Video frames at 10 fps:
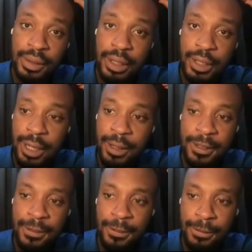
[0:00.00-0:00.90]
you can
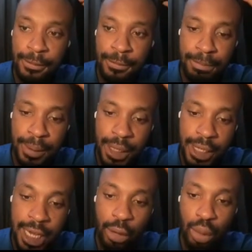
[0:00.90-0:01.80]
use it to do
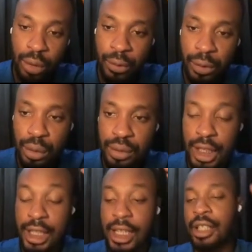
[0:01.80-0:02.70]
AI workflows,
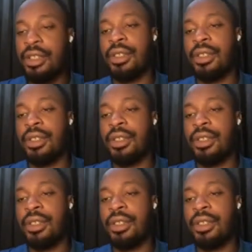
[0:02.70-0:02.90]
and you can use it